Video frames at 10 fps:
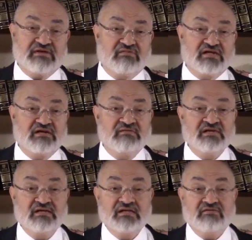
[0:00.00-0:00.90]
that when the
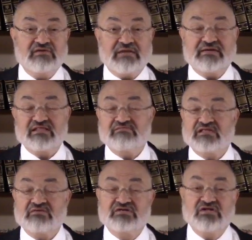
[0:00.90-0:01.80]
rabbis
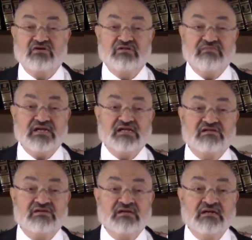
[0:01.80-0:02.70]
themselves didn't know the
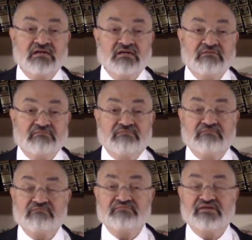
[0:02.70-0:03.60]
meanings
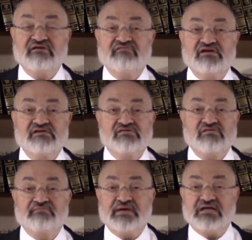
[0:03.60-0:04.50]
of
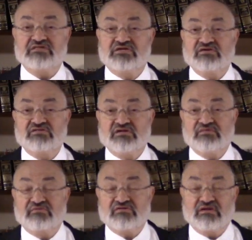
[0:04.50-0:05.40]
certain passages in the
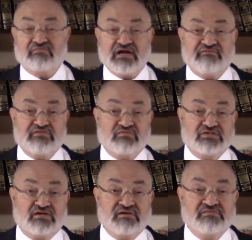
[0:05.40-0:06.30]
books of the prophets, which
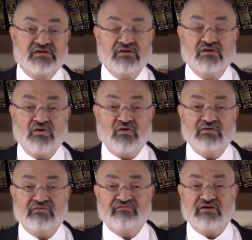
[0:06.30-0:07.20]
are in
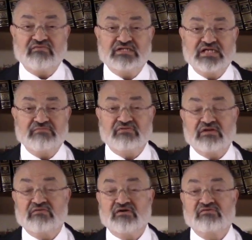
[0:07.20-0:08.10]
old and very rich Hebrew, they
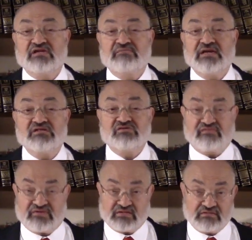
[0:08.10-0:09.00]
would go to the
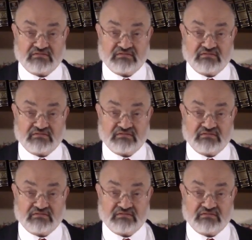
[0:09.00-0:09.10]
maidservant,